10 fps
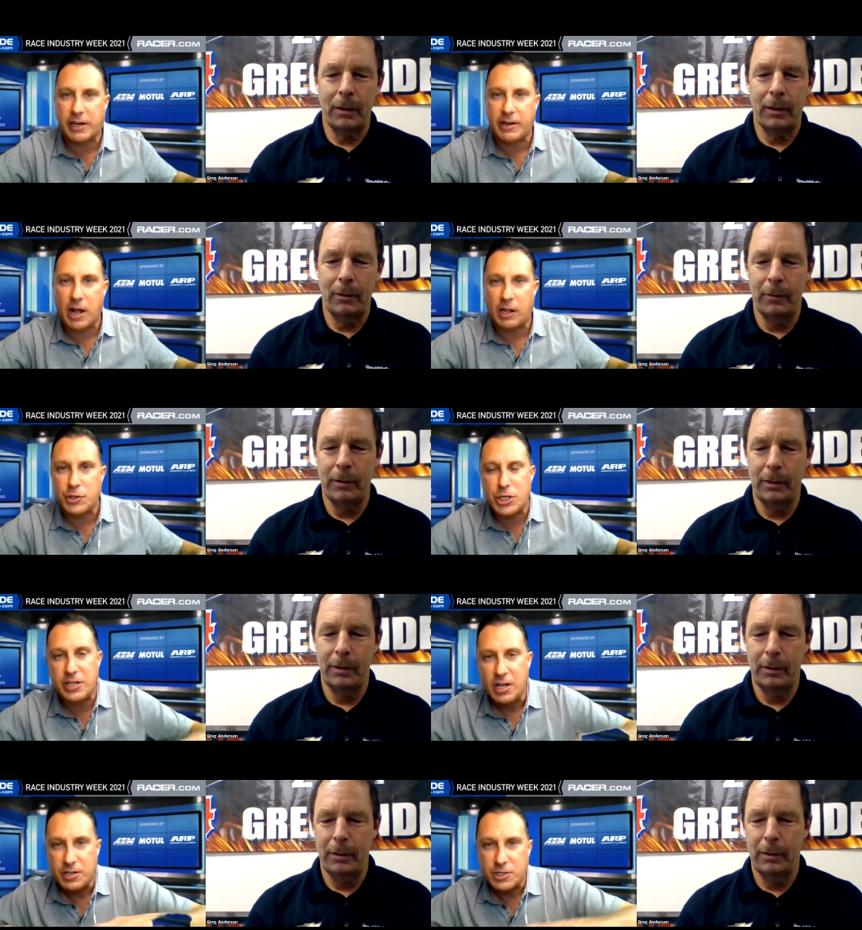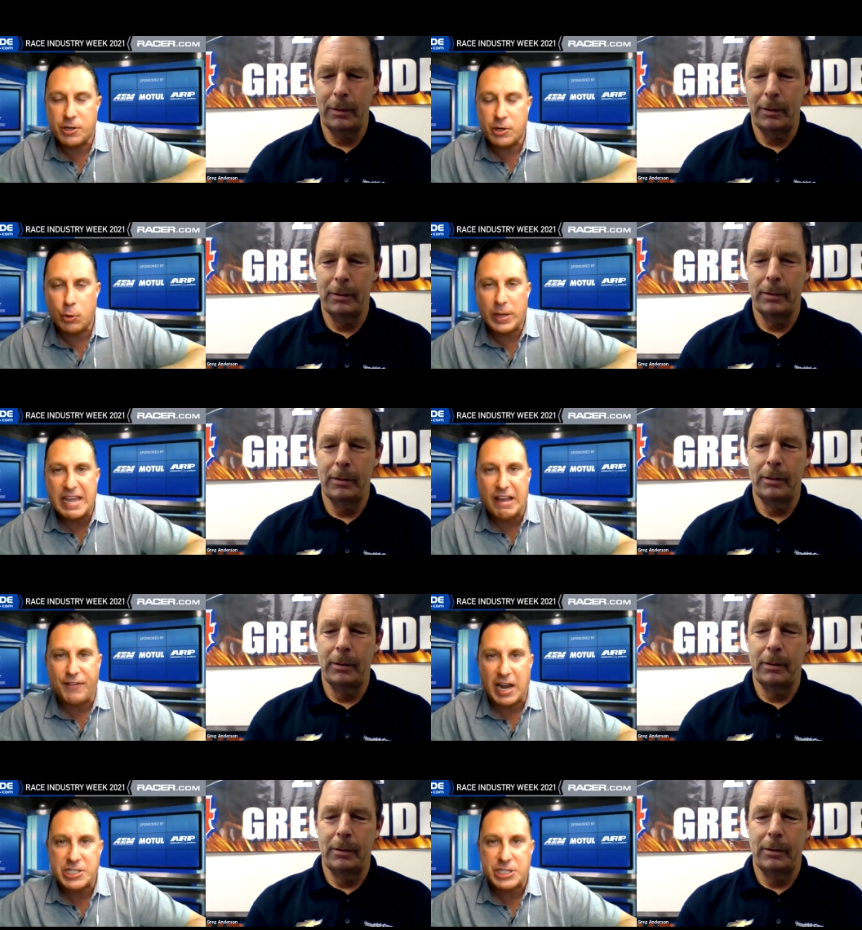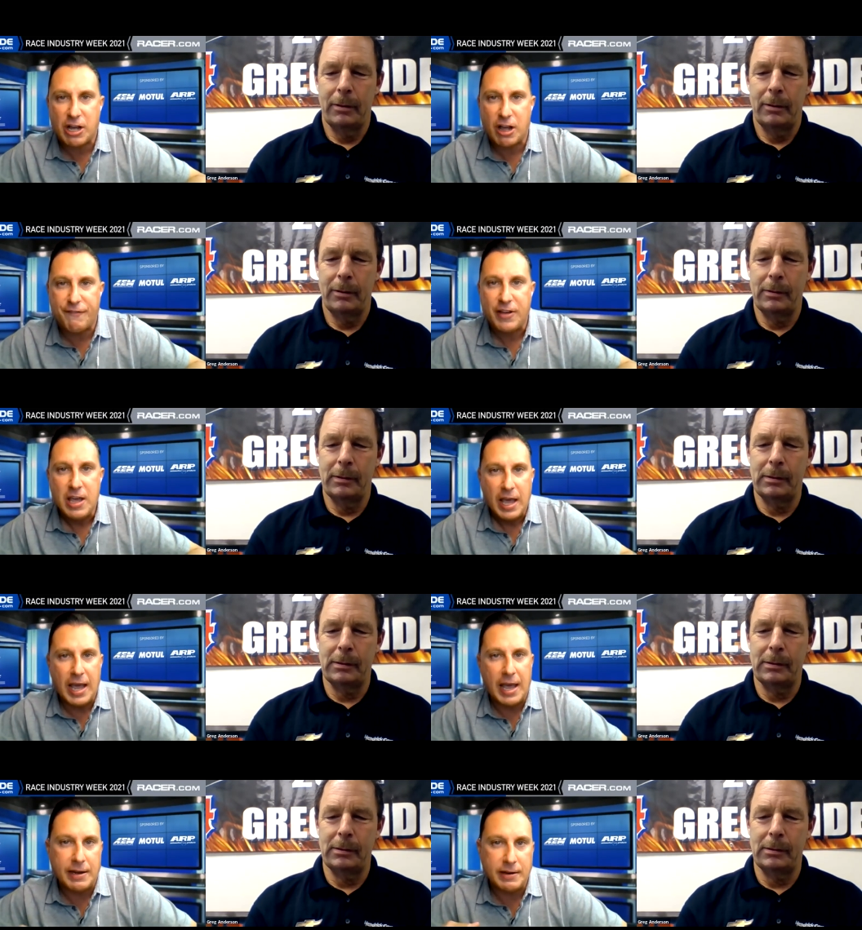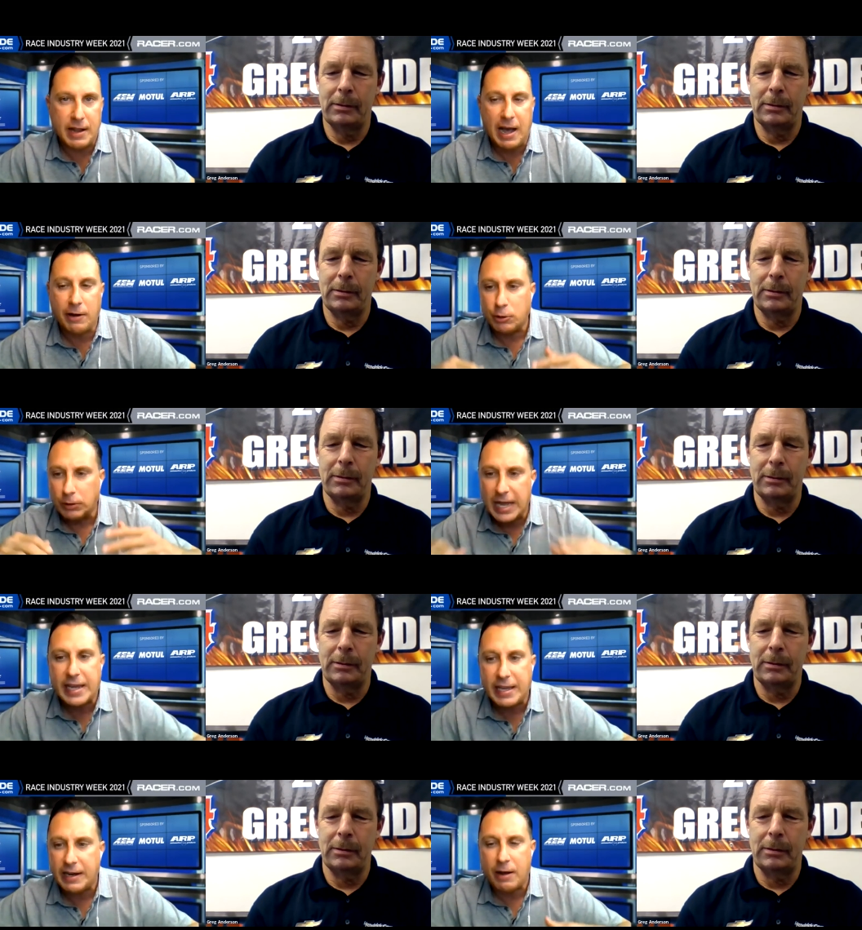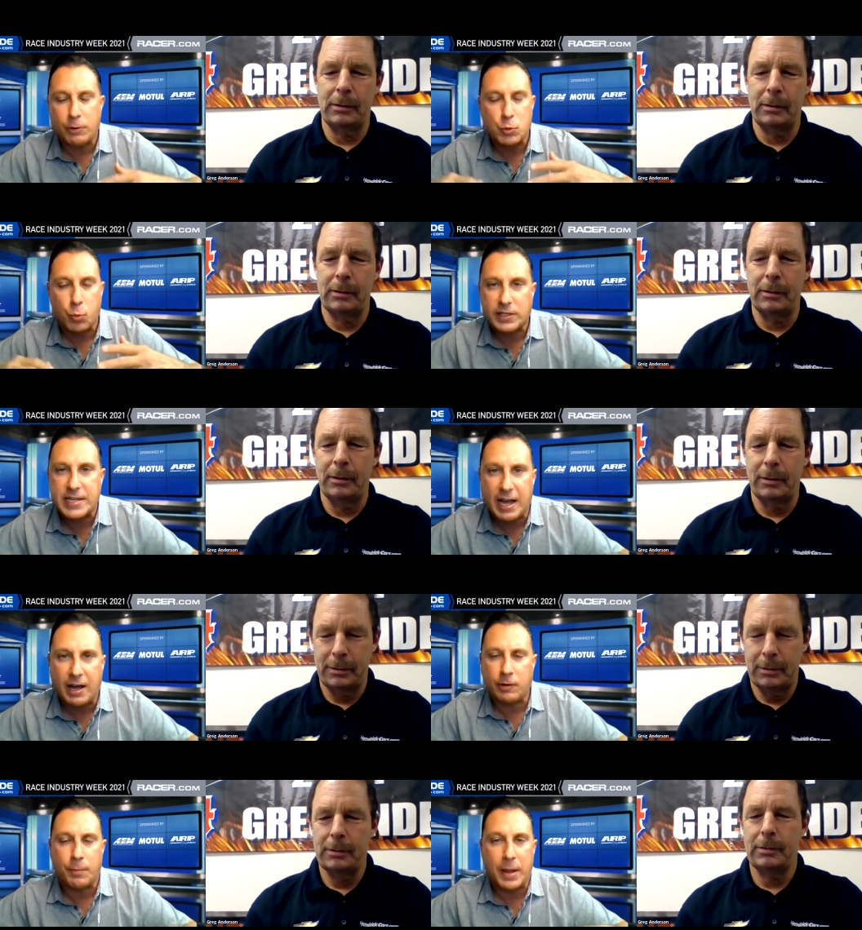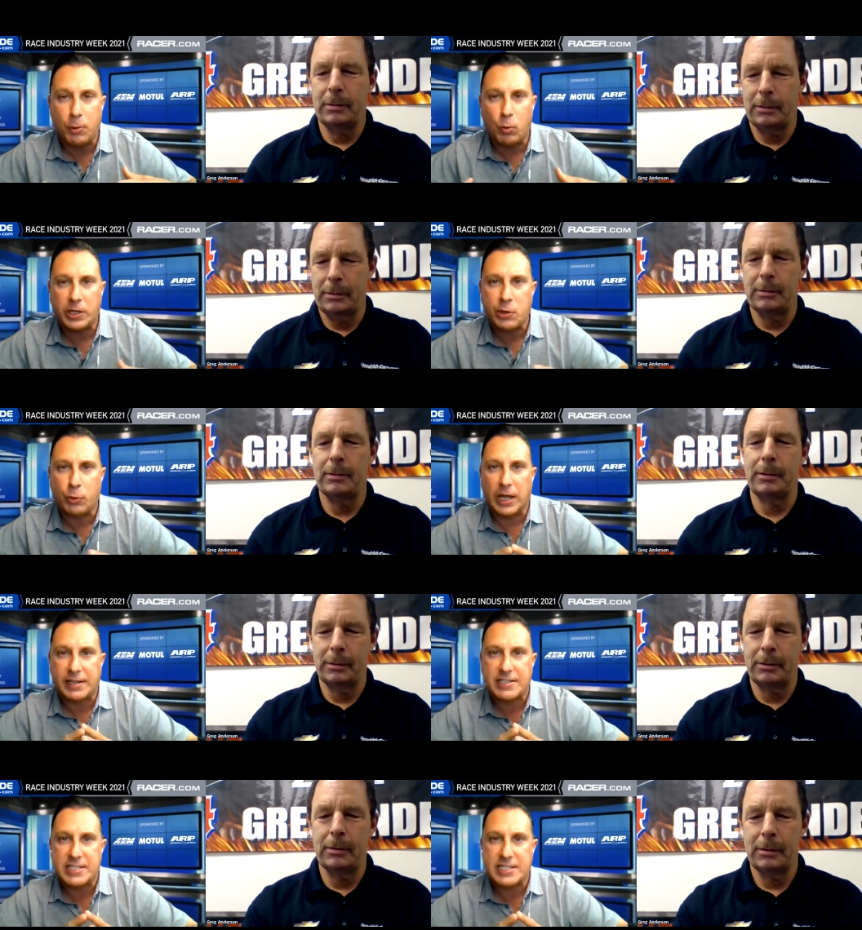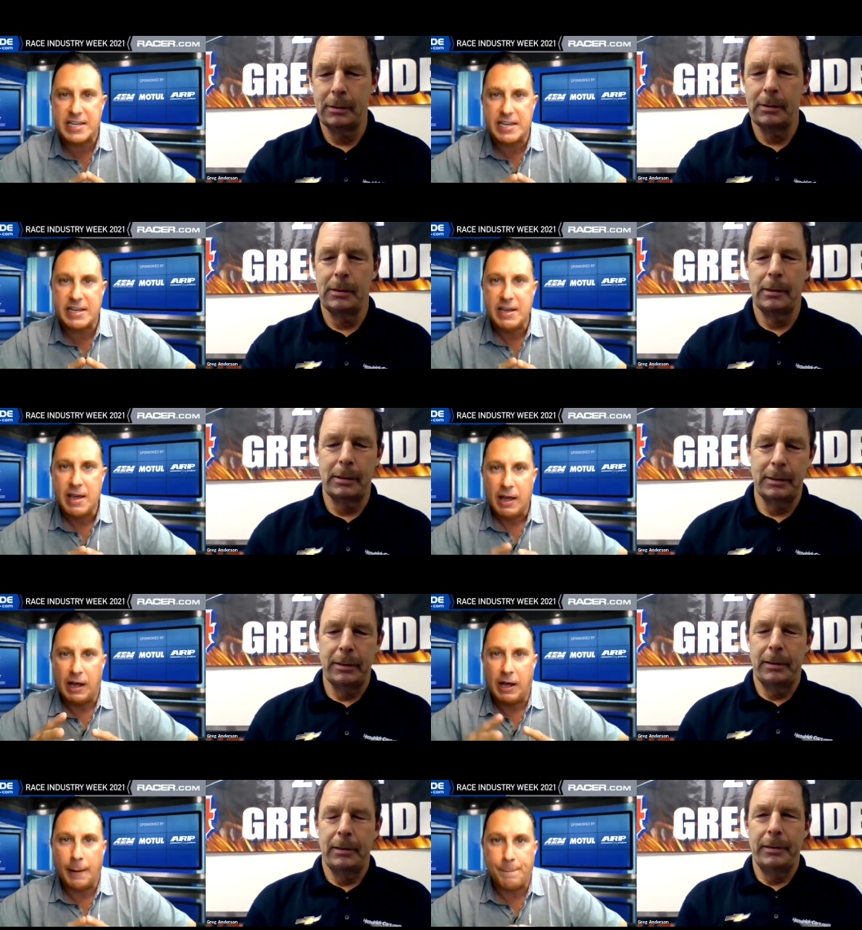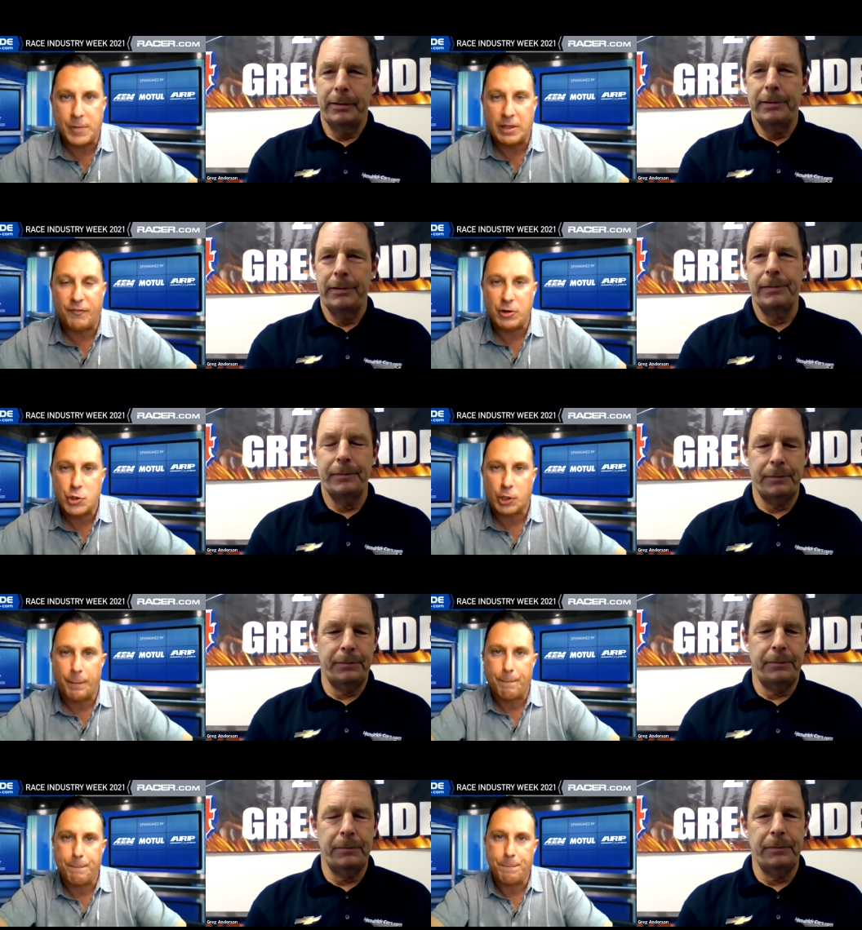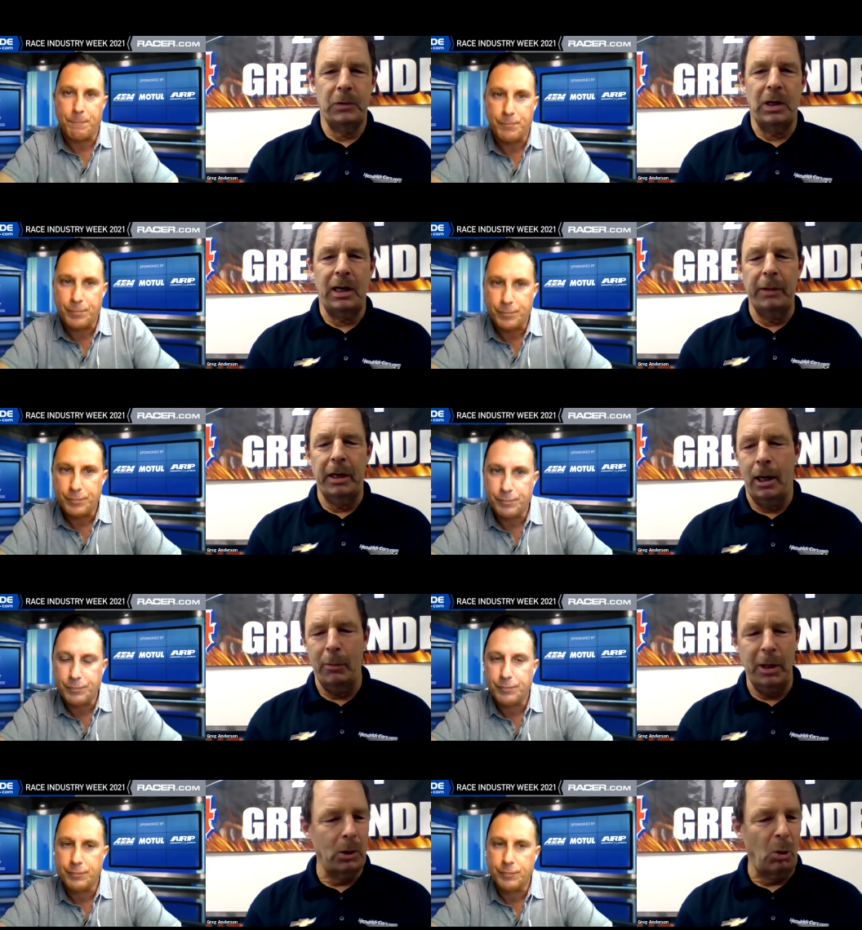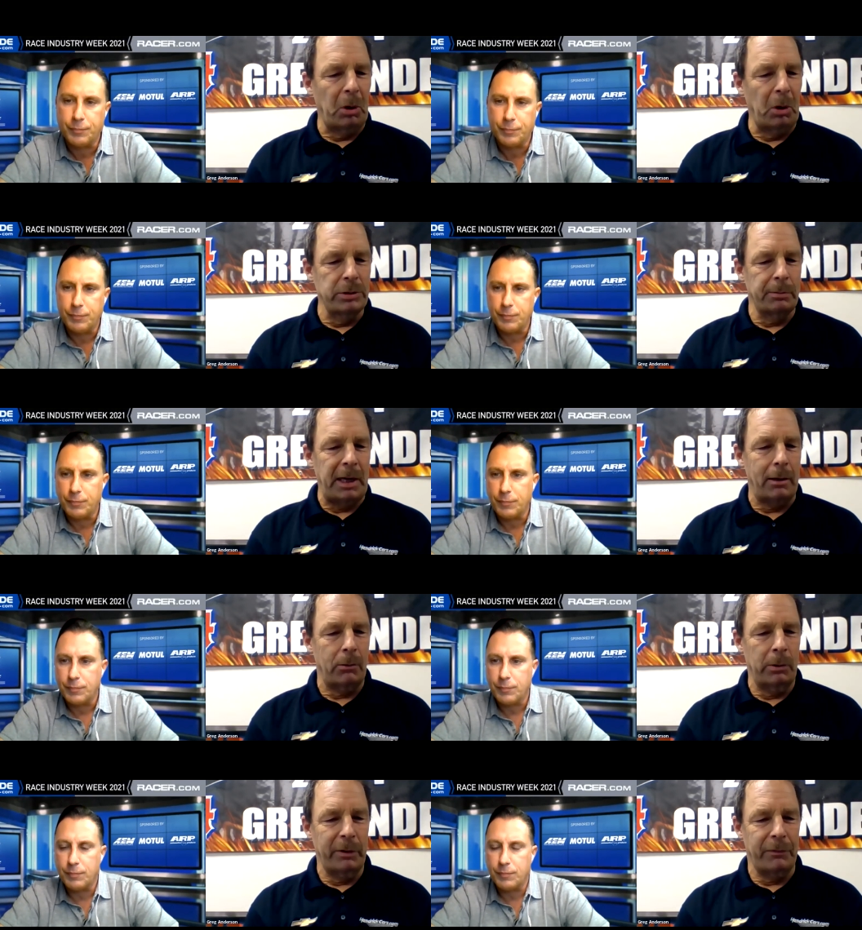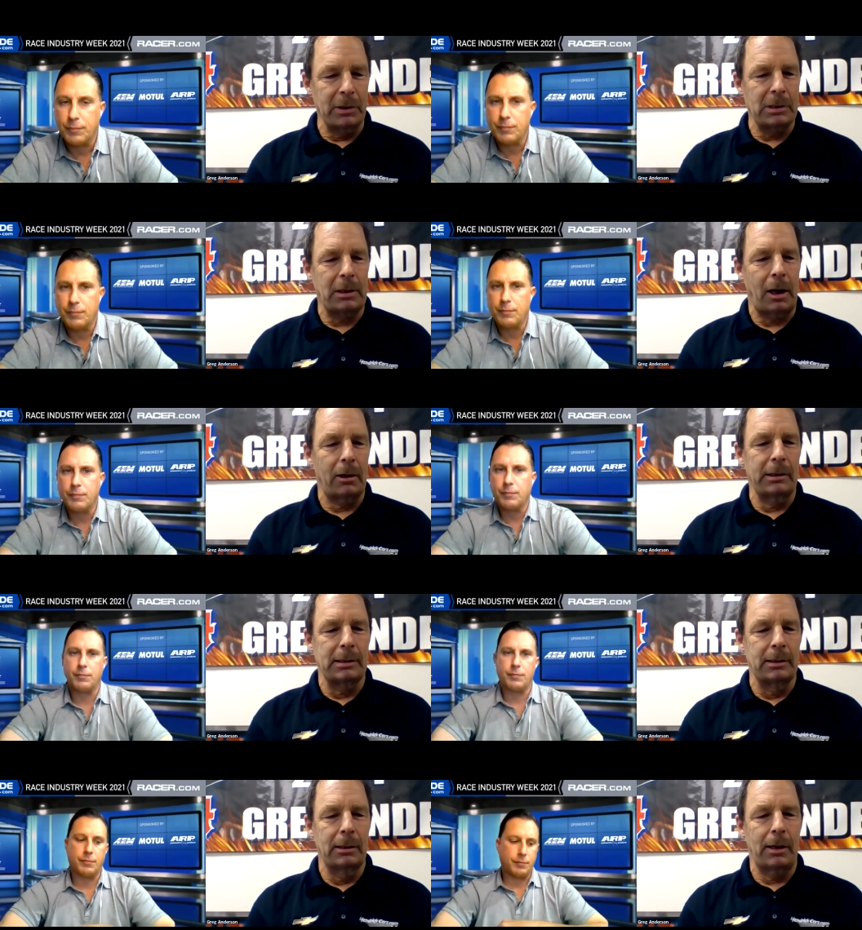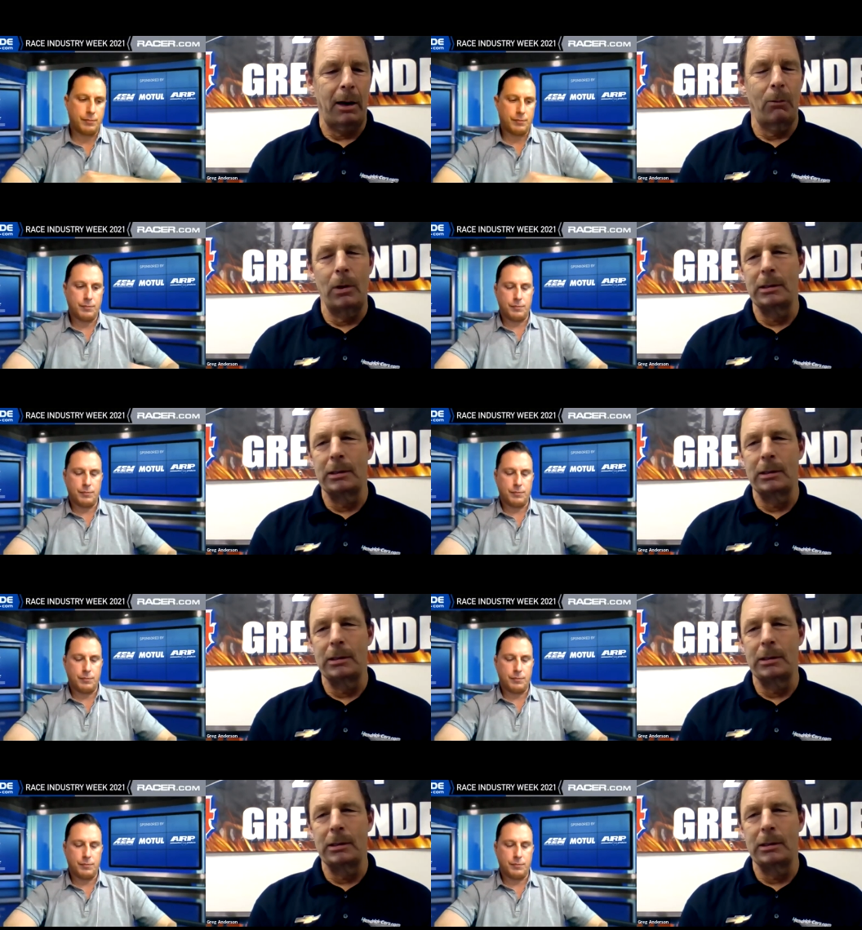Speaker 1: technology to the new EFI stuff and how you like it and how it's worked out and maybe what you would
Speaker 2: like to see um, in the future. Well, I made I made no bones about it when we first started this deal. I